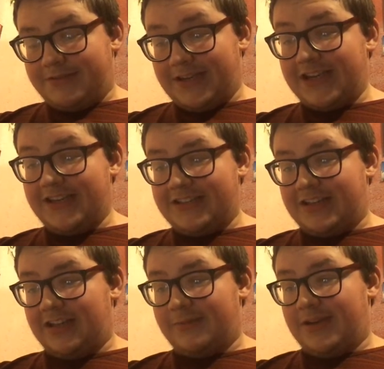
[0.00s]
Please
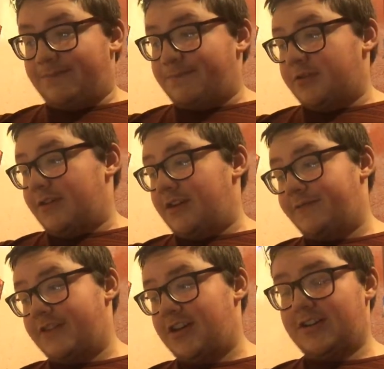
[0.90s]
tell me that Borough
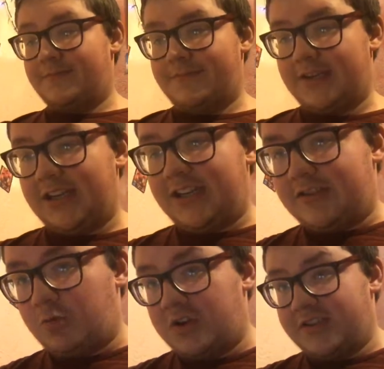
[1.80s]
have got bloody
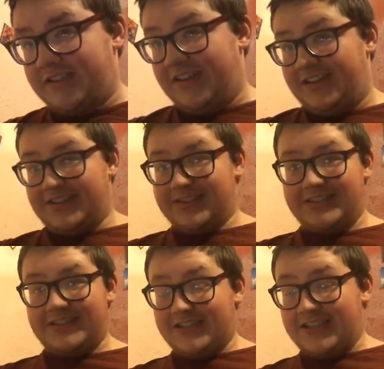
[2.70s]
Swansea,
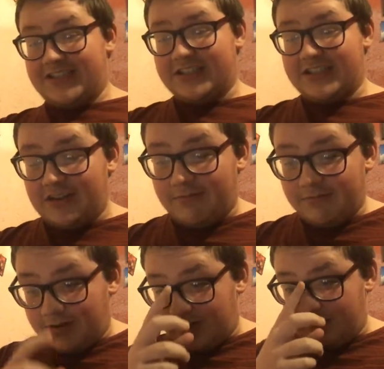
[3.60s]
because this is not
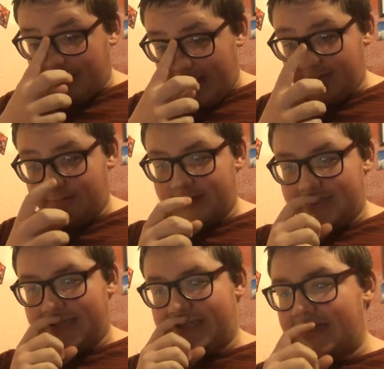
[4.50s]
what I really
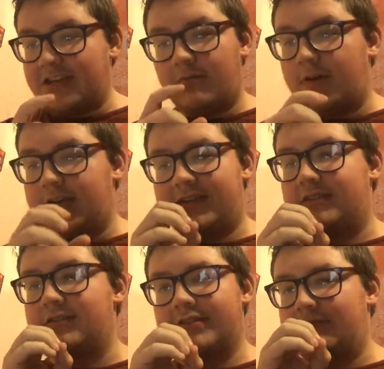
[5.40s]
wanted. I did not want it to
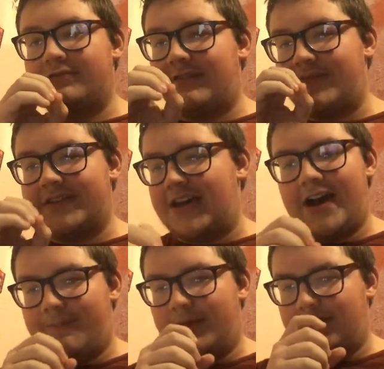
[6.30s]
go down to either
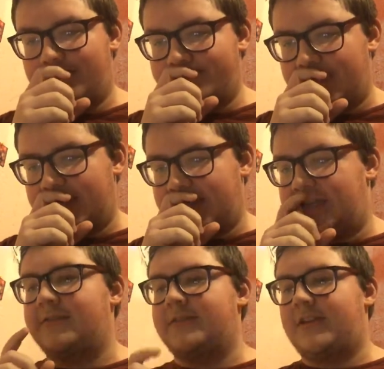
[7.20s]
Derby or bloody
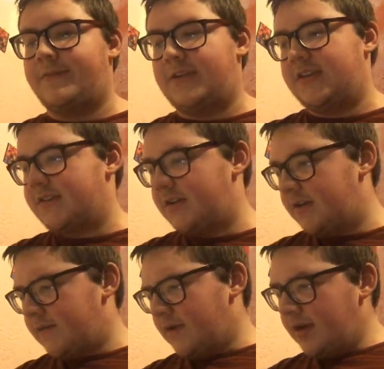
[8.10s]
Chelsea, if it is.
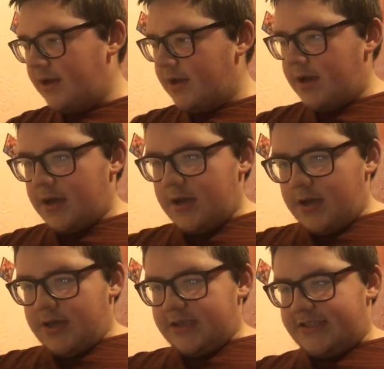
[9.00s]

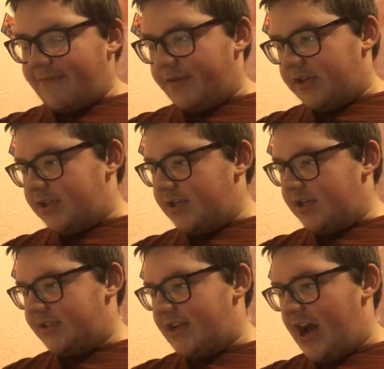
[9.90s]
7
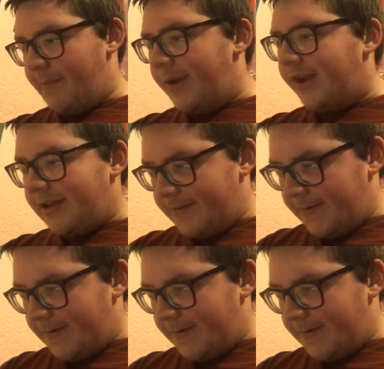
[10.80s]
is Derby.